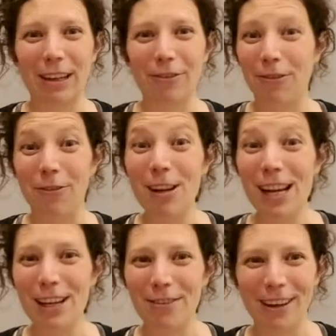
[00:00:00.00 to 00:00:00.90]
I
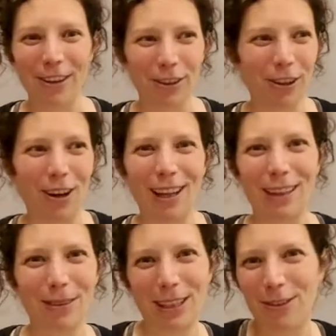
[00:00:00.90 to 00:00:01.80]
really felt a
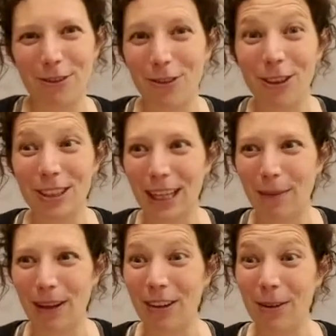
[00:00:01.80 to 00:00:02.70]
calling the first
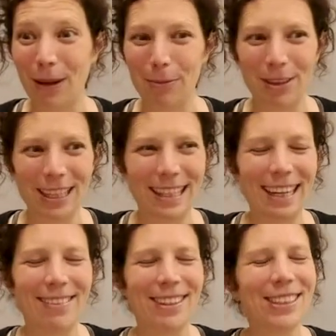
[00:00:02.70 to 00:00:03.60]
time I heard about
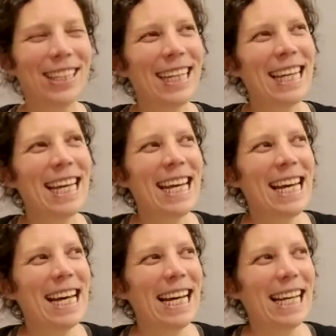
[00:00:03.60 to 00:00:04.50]
Breatharians.
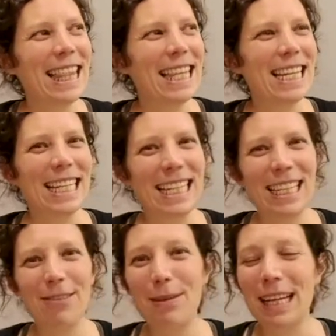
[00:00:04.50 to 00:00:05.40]
And
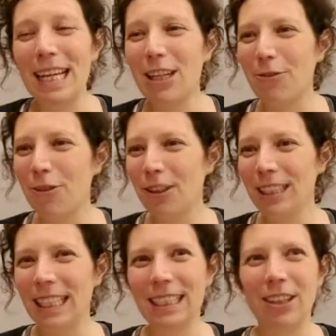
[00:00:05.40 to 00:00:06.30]
in the beginning, the
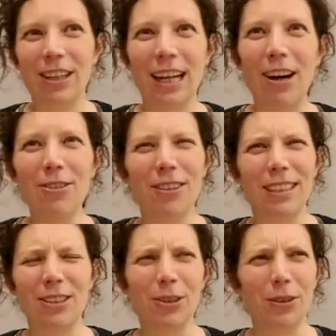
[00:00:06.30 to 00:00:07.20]
first things you encounter
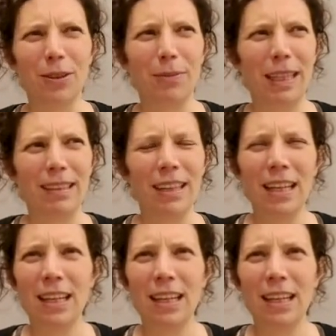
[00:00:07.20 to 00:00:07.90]
is all a bit,